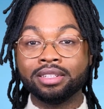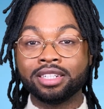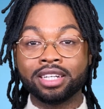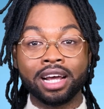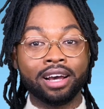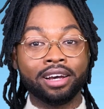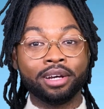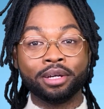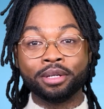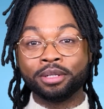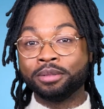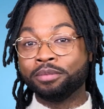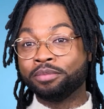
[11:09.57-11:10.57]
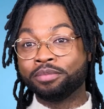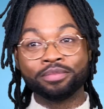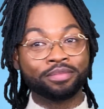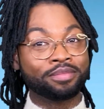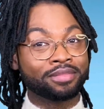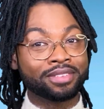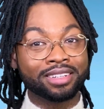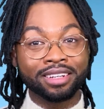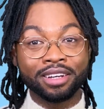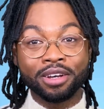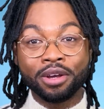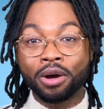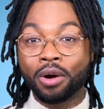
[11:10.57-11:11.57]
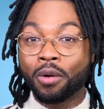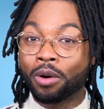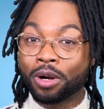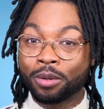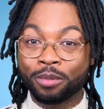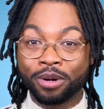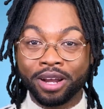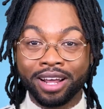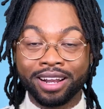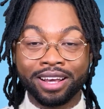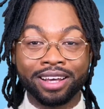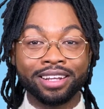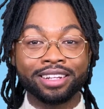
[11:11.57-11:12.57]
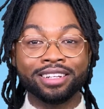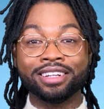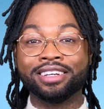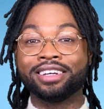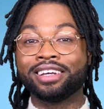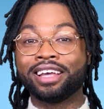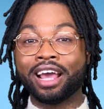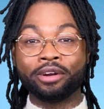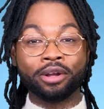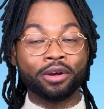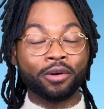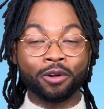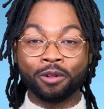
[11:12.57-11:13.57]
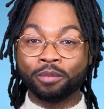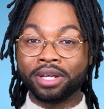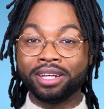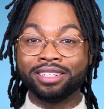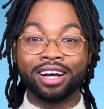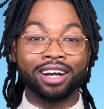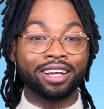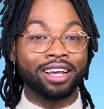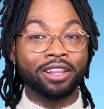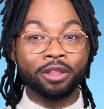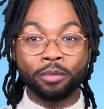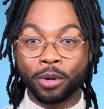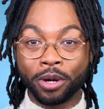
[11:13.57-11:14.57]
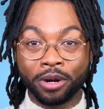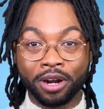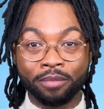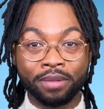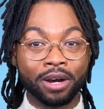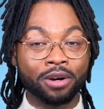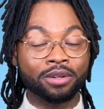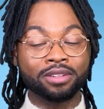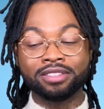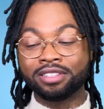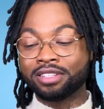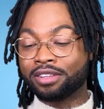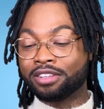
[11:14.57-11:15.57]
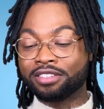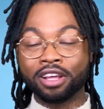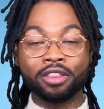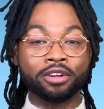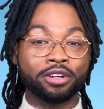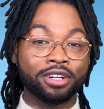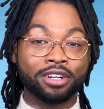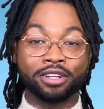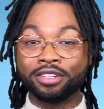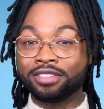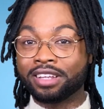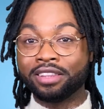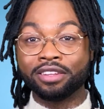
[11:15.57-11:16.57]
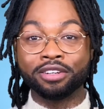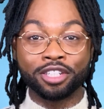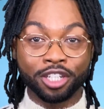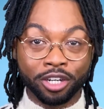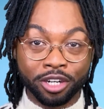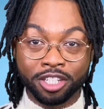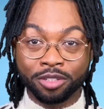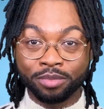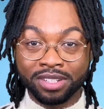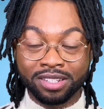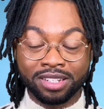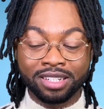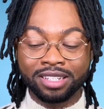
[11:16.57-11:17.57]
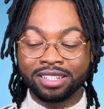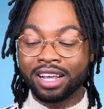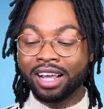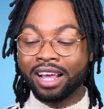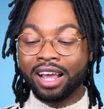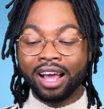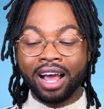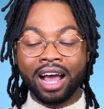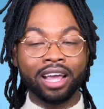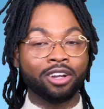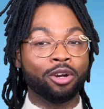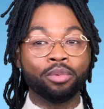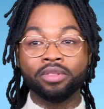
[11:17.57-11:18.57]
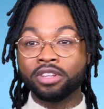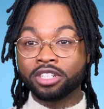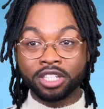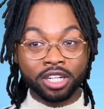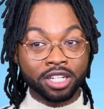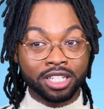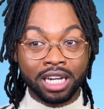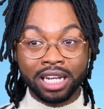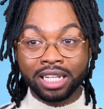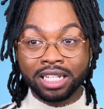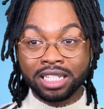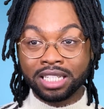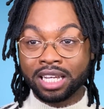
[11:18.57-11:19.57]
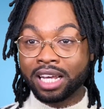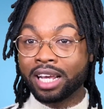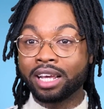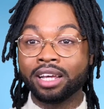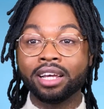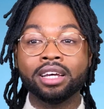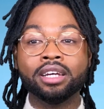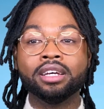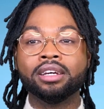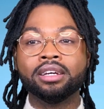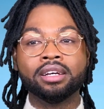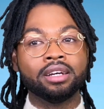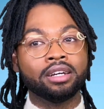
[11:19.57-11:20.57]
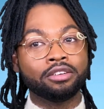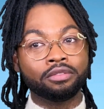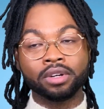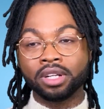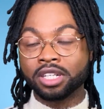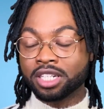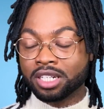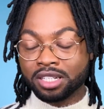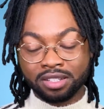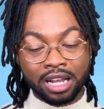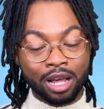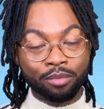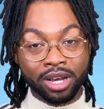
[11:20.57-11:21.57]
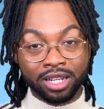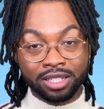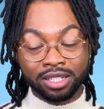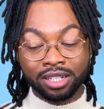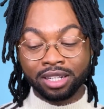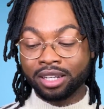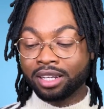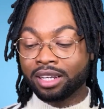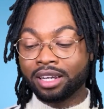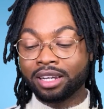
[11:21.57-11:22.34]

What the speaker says: Child, Cornbread and Carrie Colby talking in the mirror about the Southerners and their church business. I grew up in the church. I can say religion is not my tea.